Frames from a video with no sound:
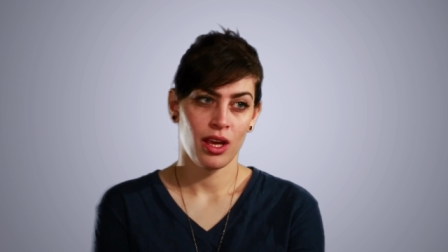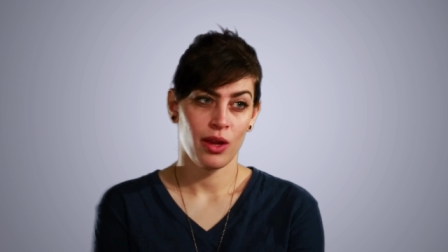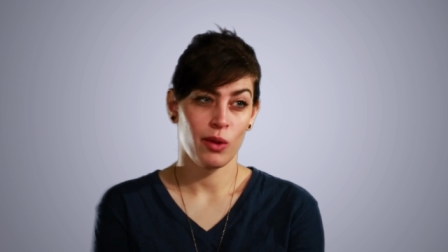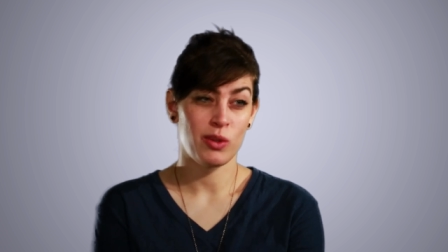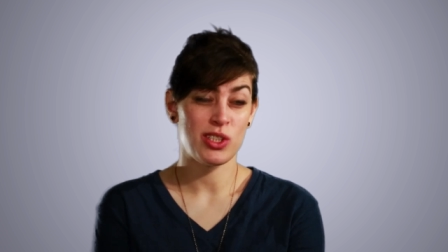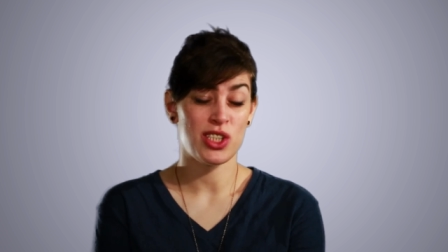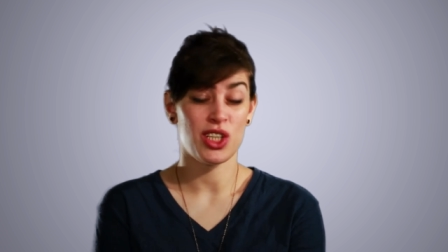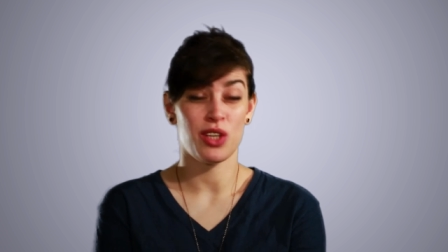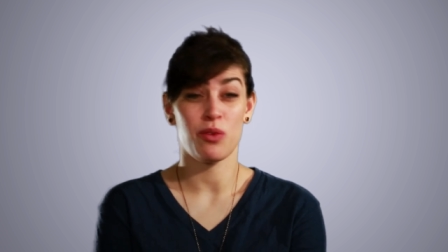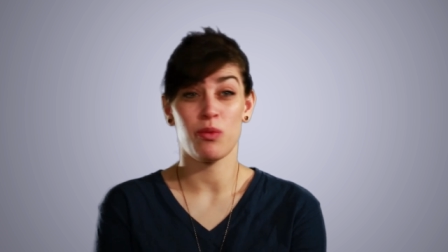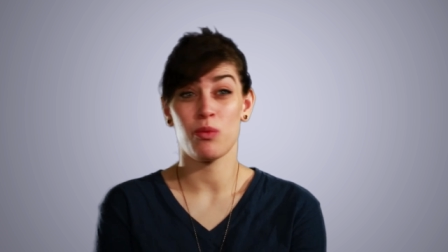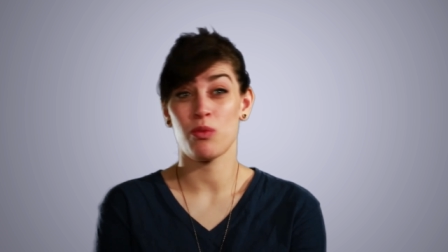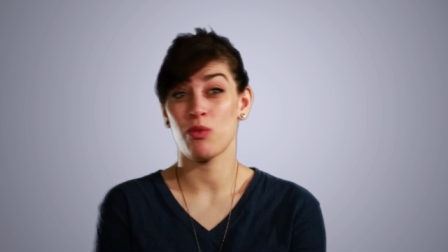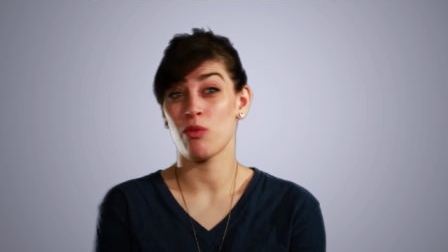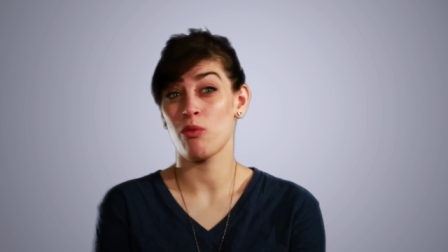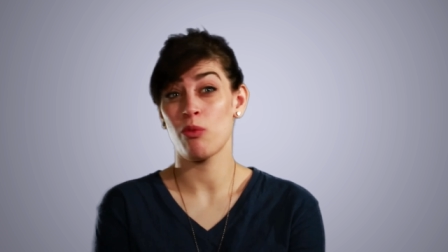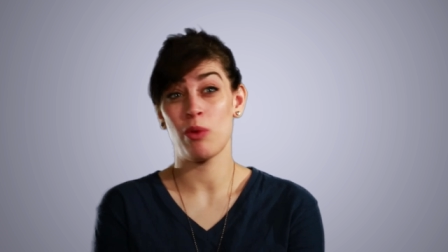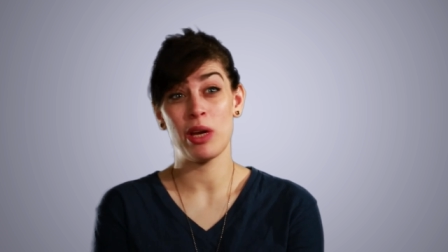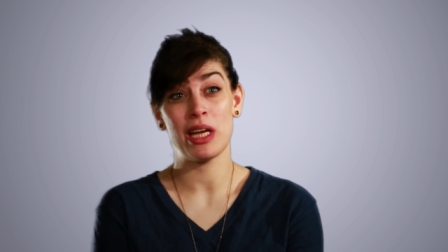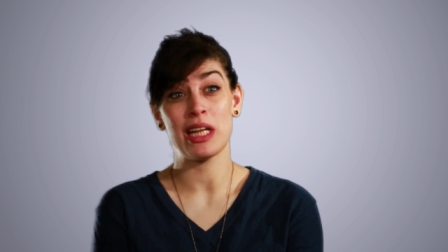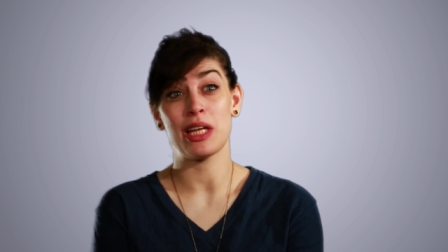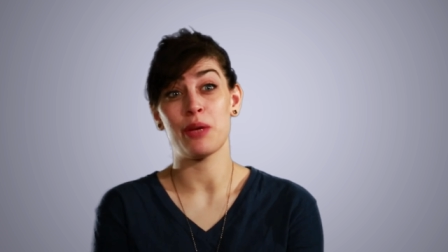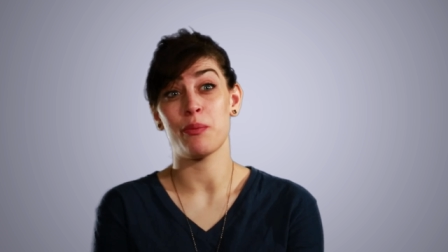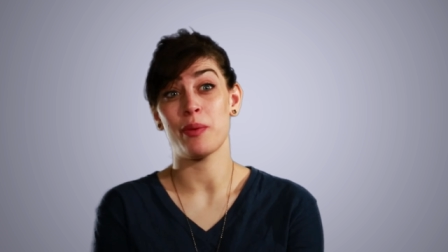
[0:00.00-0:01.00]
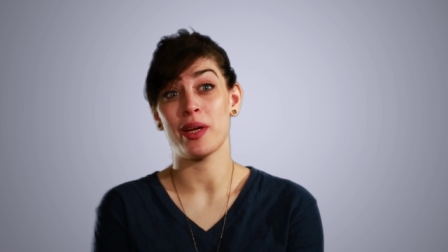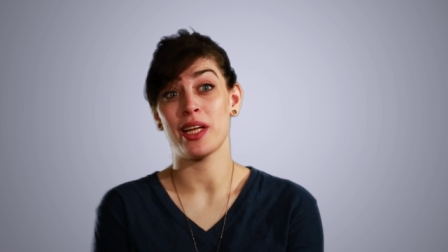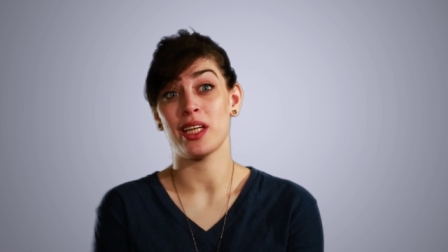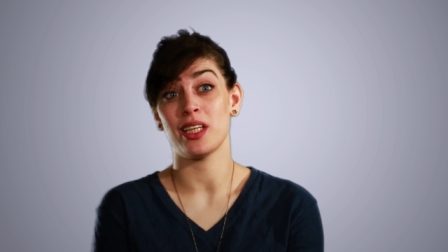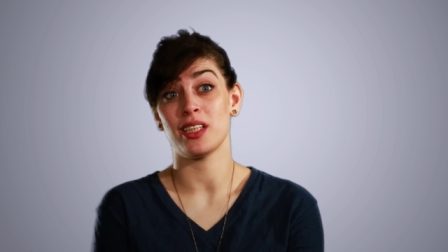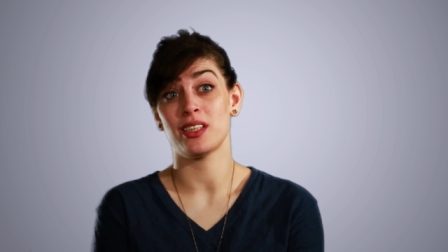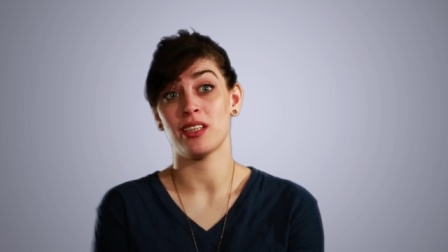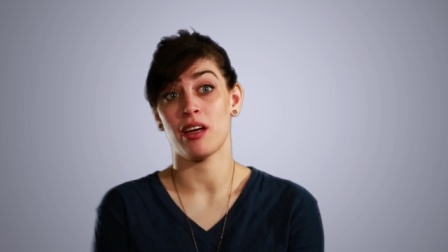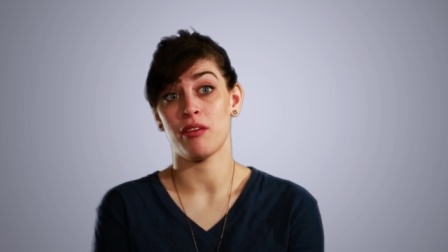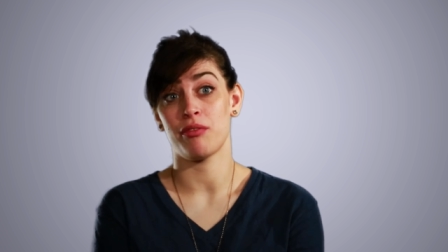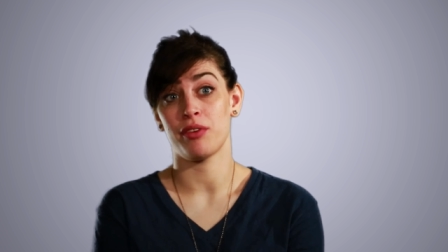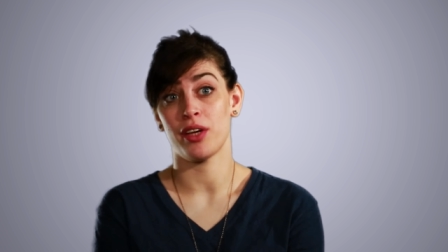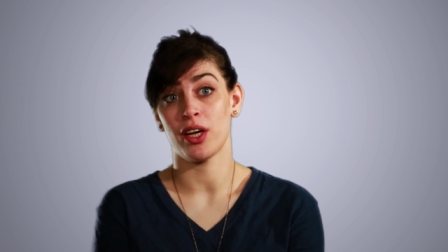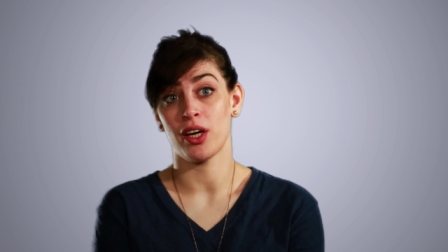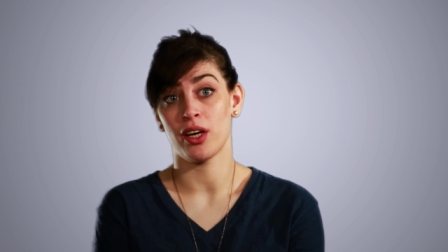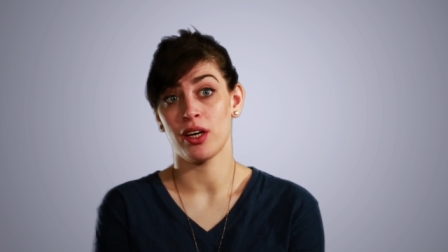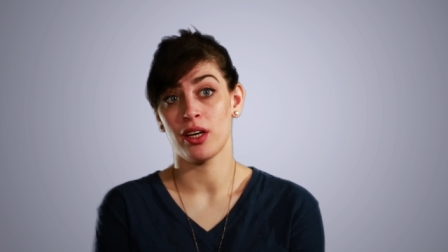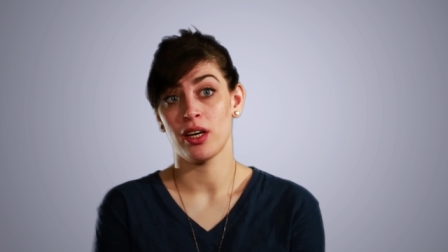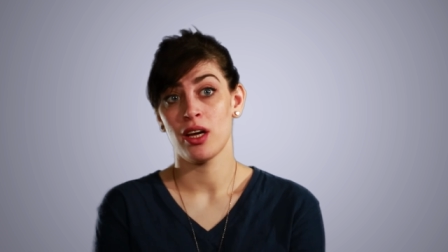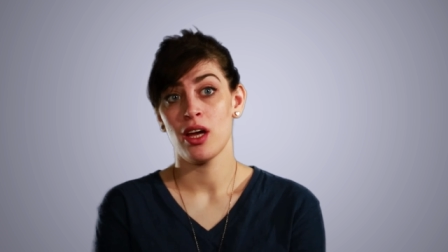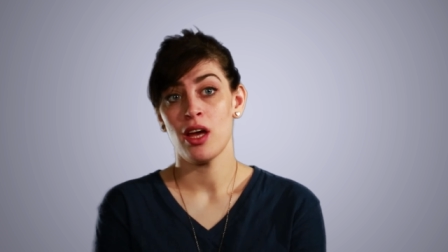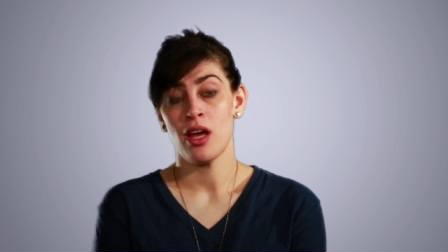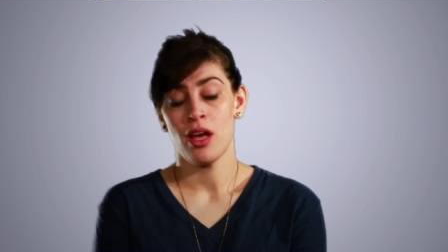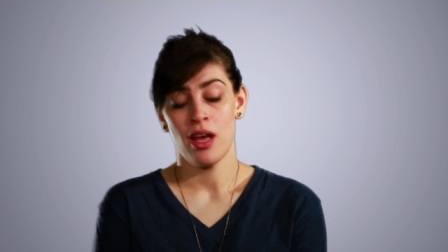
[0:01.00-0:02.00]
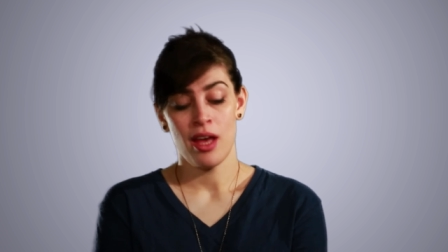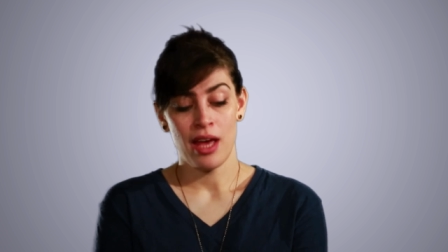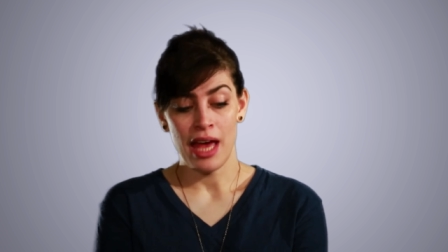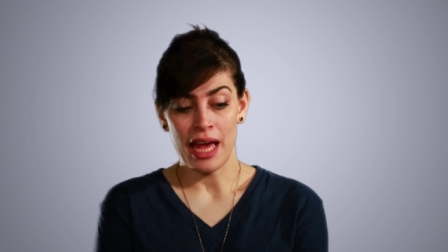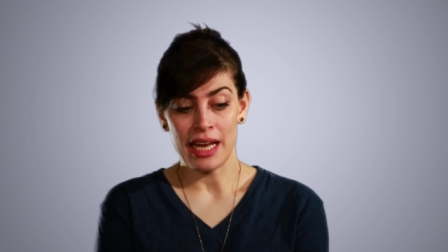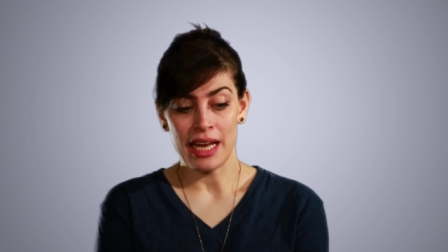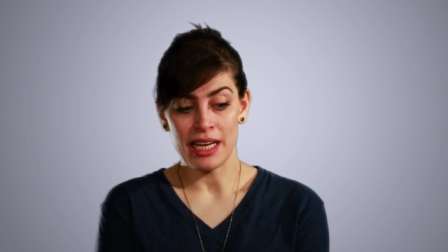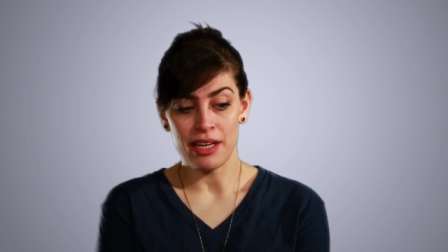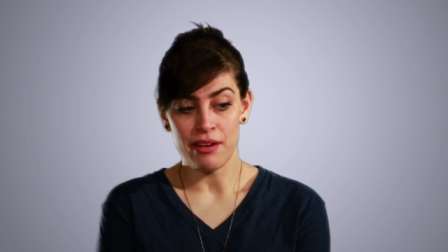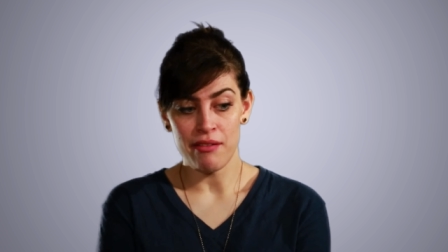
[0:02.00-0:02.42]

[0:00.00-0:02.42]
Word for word: it was really, really tough here and